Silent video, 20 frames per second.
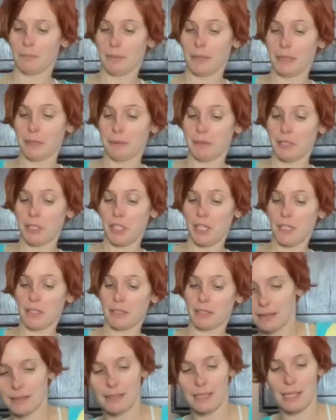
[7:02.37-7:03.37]
and chocolate.
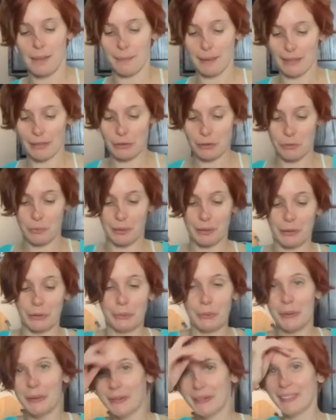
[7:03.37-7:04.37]
I mean, it looks really
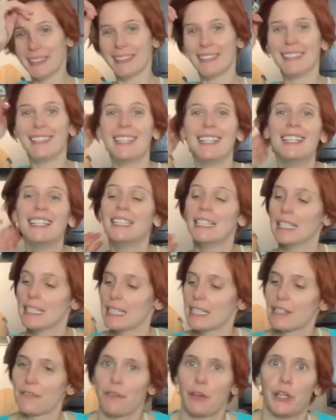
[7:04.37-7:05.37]
cool.
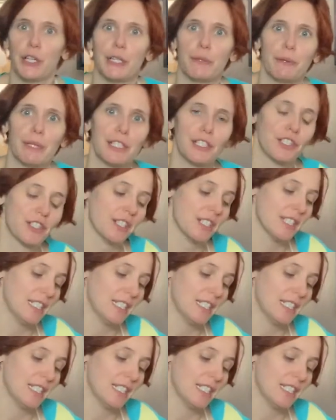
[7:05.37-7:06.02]
It's very rich,